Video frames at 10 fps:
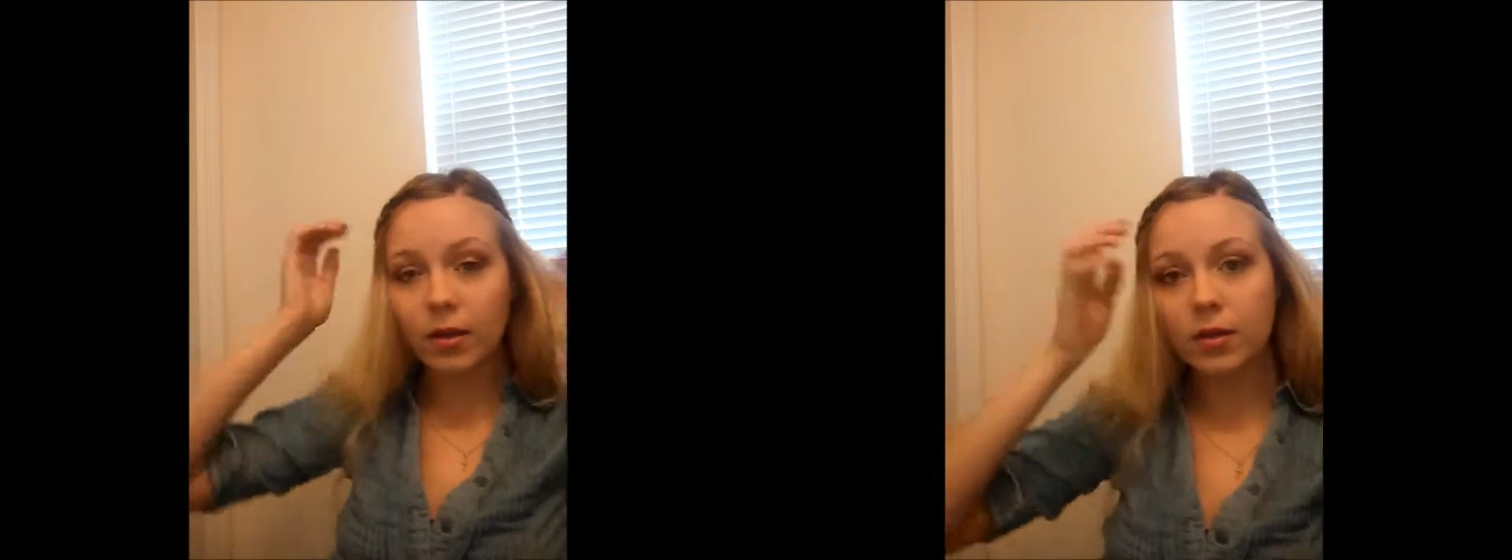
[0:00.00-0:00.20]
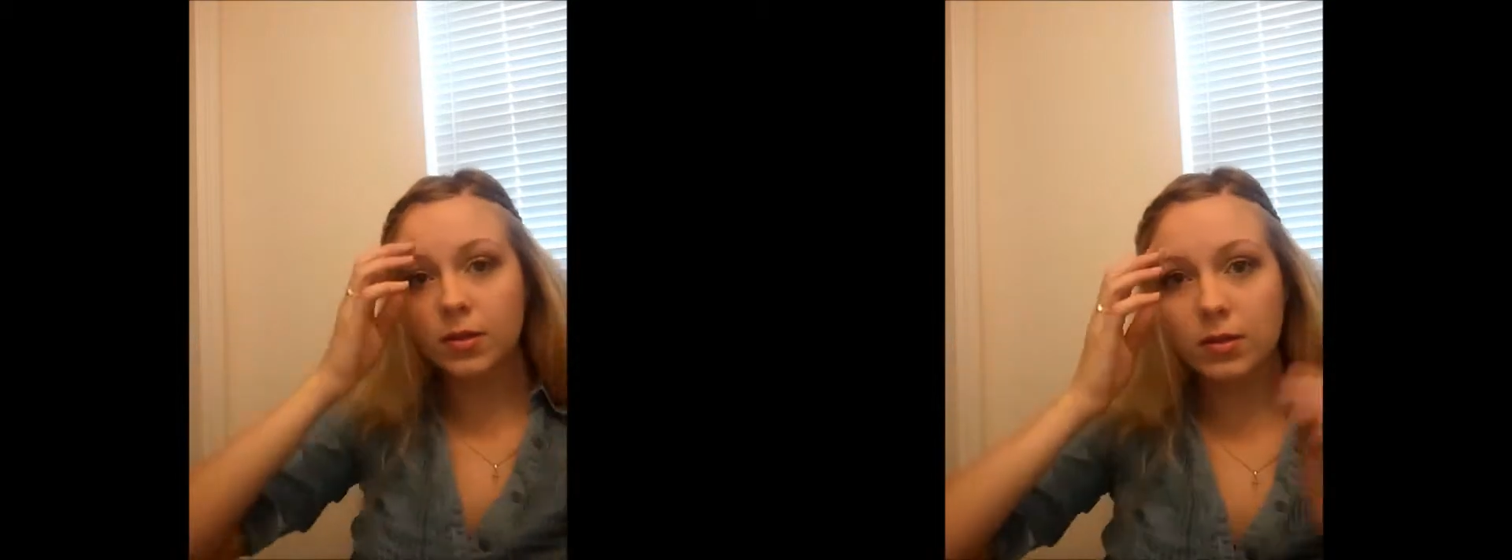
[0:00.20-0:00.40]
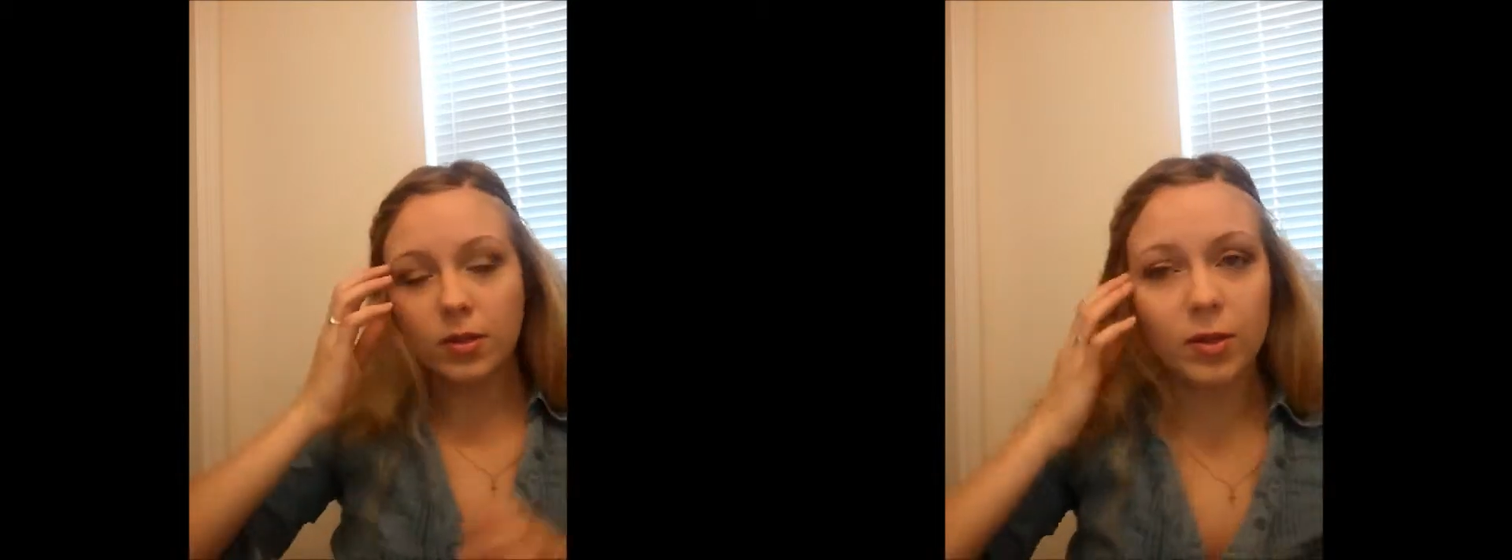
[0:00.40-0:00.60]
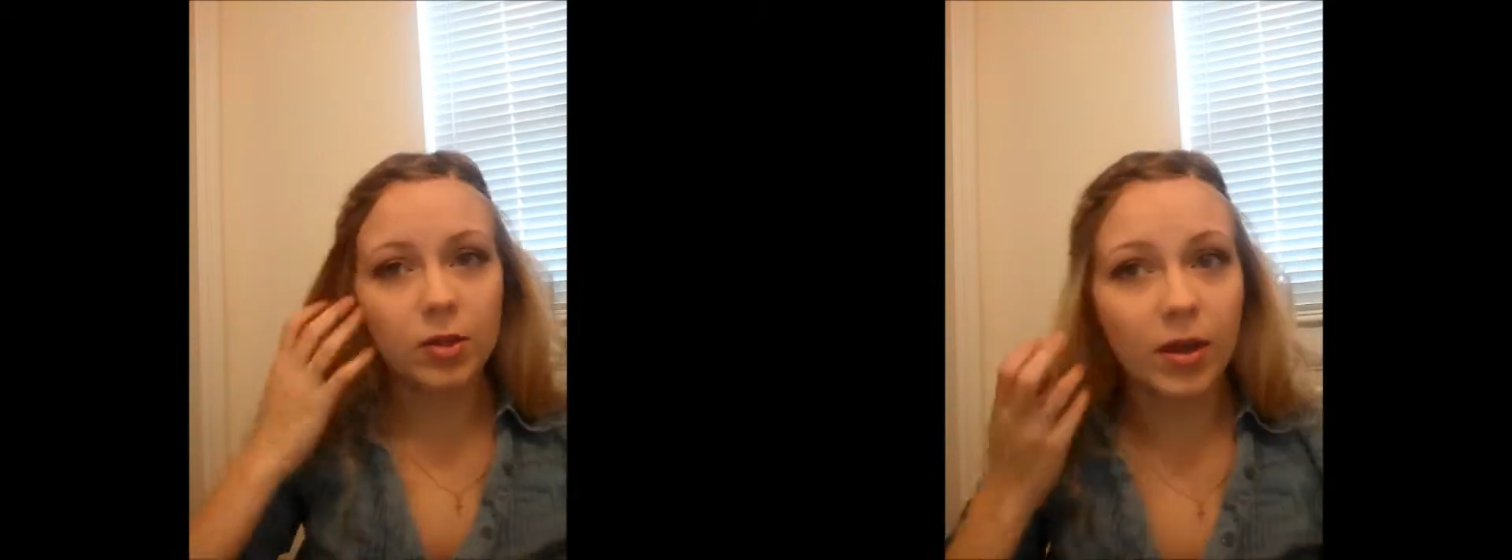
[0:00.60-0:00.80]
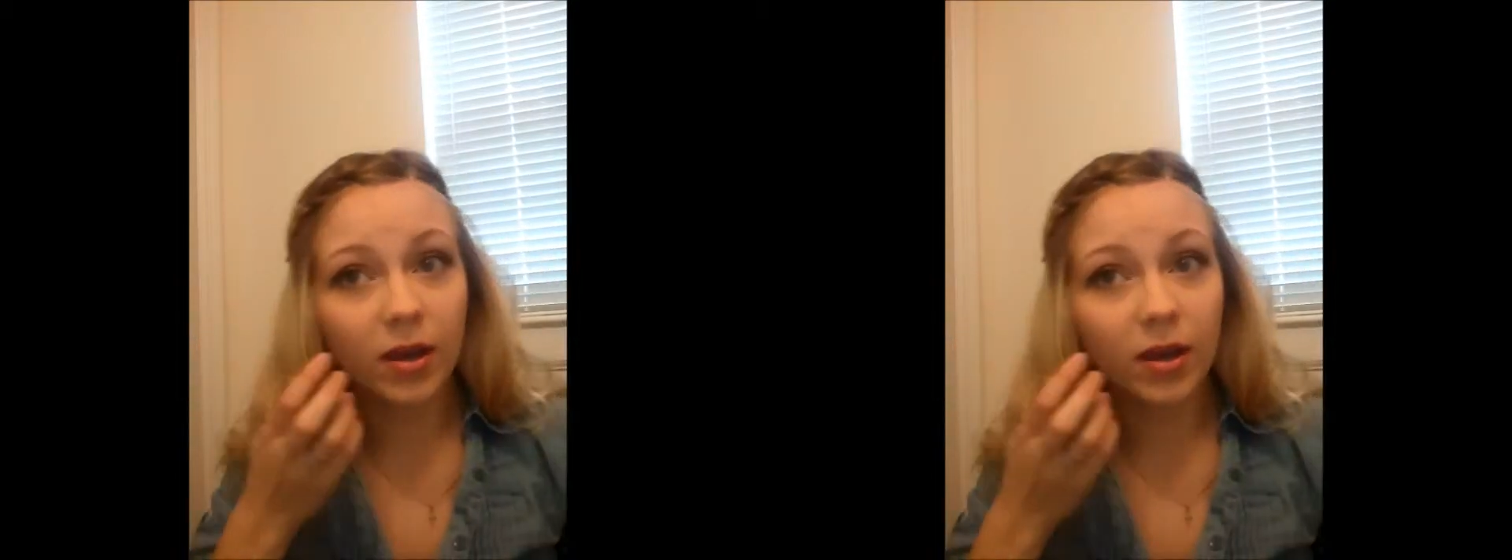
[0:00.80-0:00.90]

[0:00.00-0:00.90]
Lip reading: that. So then you